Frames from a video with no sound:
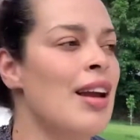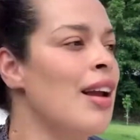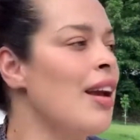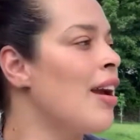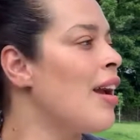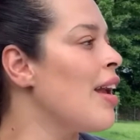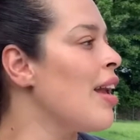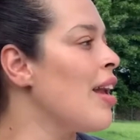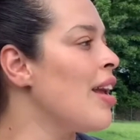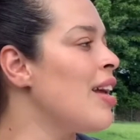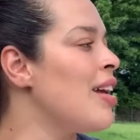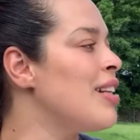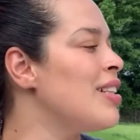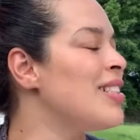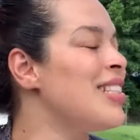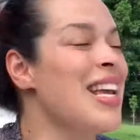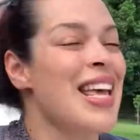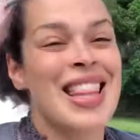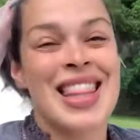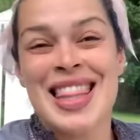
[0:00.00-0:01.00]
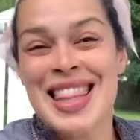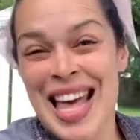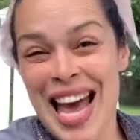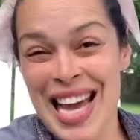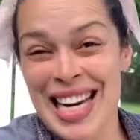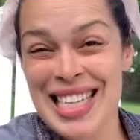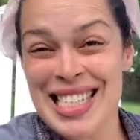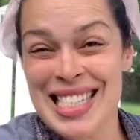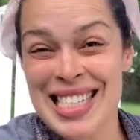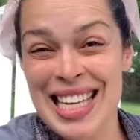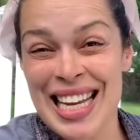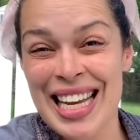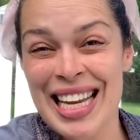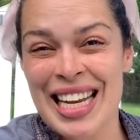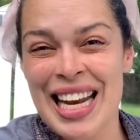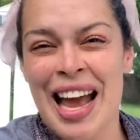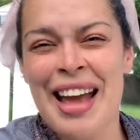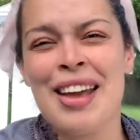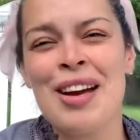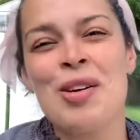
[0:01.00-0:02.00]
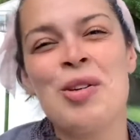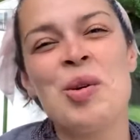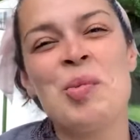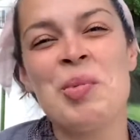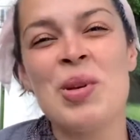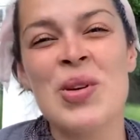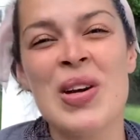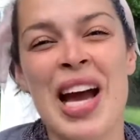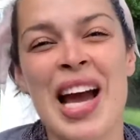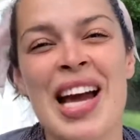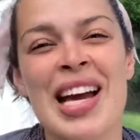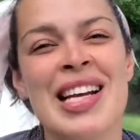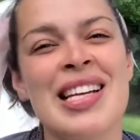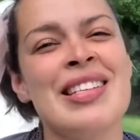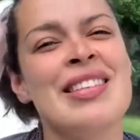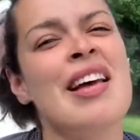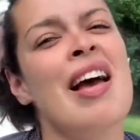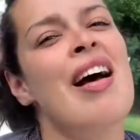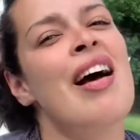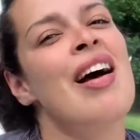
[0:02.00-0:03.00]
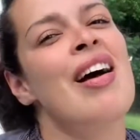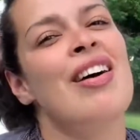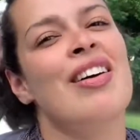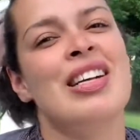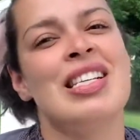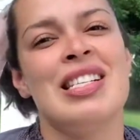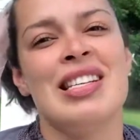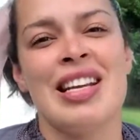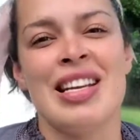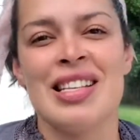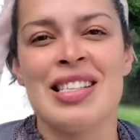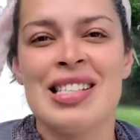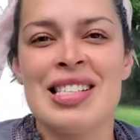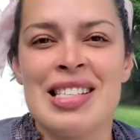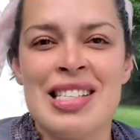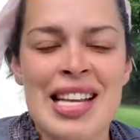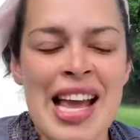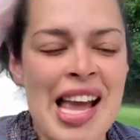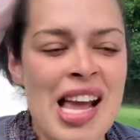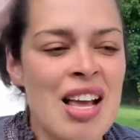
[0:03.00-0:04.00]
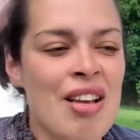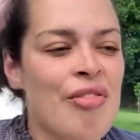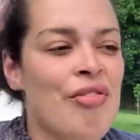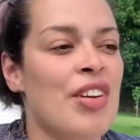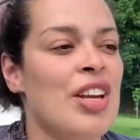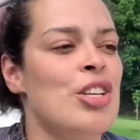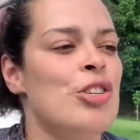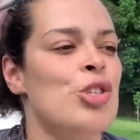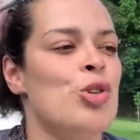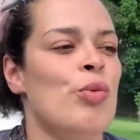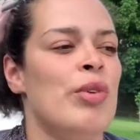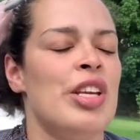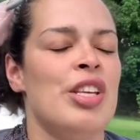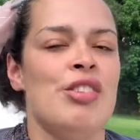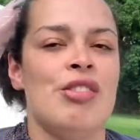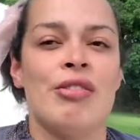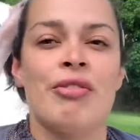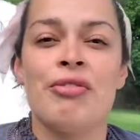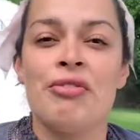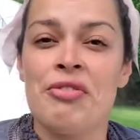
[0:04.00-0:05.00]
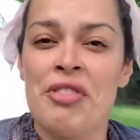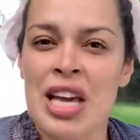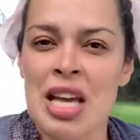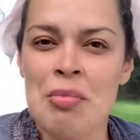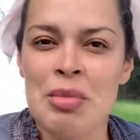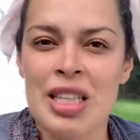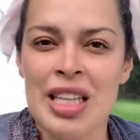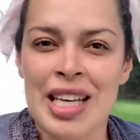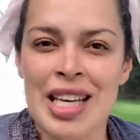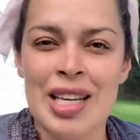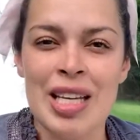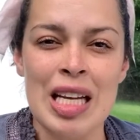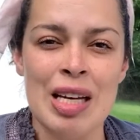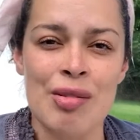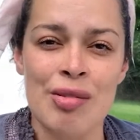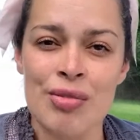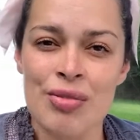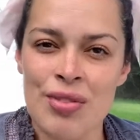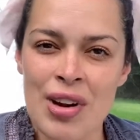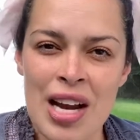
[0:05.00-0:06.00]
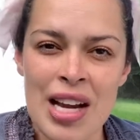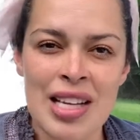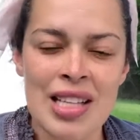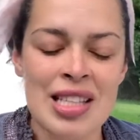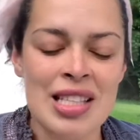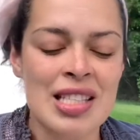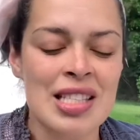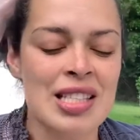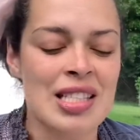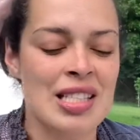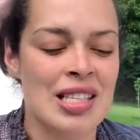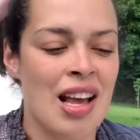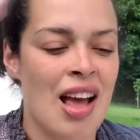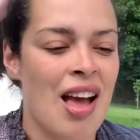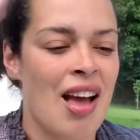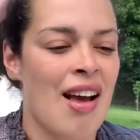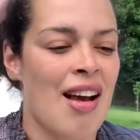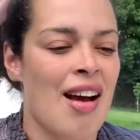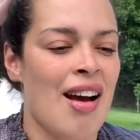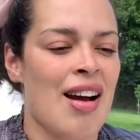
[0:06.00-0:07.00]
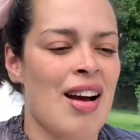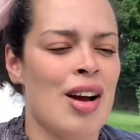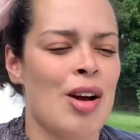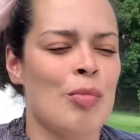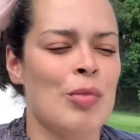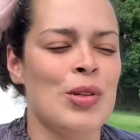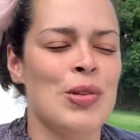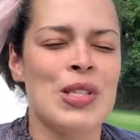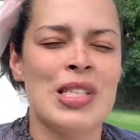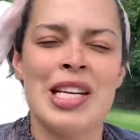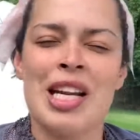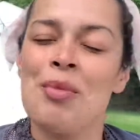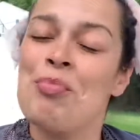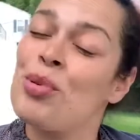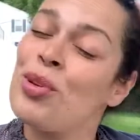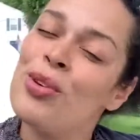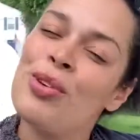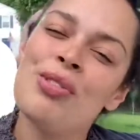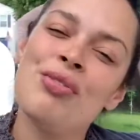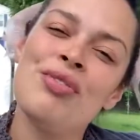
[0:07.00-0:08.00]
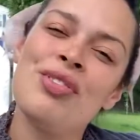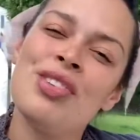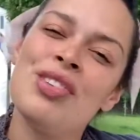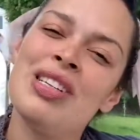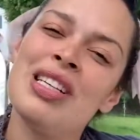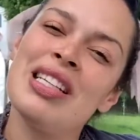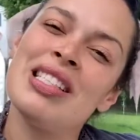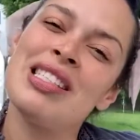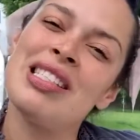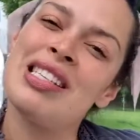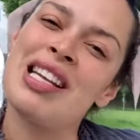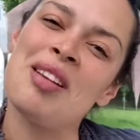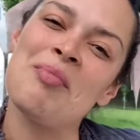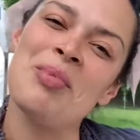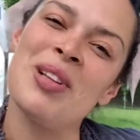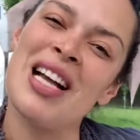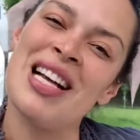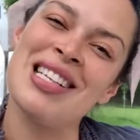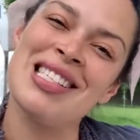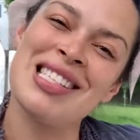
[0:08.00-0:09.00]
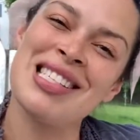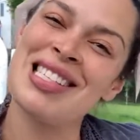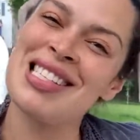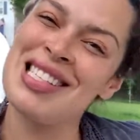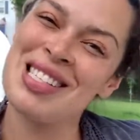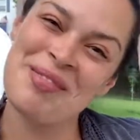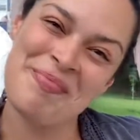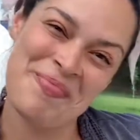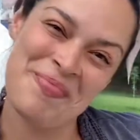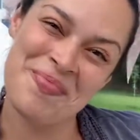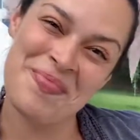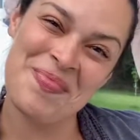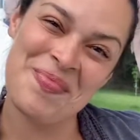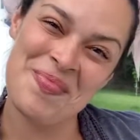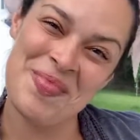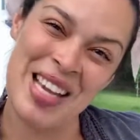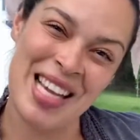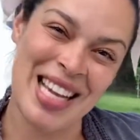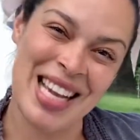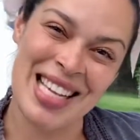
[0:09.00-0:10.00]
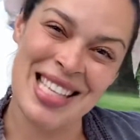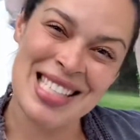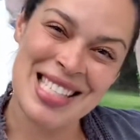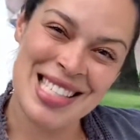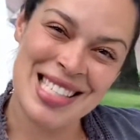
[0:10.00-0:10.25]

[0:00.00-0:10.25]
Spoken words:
And that is it. I hope you guys are staying safe, enjoying your family and friends. You stay beautiful and stay blessed. Bye, guys.